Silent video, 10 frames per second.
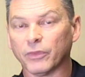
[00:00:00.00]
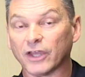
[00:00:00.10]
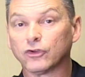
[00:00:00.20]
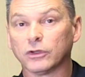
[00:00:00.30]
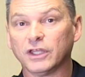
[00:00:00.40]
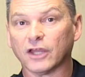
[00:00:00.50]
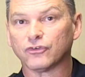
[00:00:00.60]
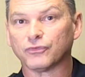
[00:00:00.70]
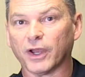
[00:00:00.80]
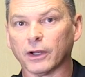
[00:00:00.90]
that could catch
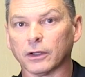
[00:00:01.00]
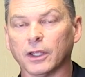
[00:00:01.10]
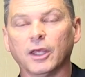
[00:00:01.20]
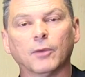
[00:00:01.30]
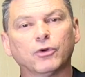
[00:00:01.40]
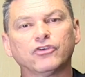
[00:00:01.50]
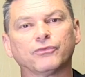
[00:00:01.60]
fire. Put your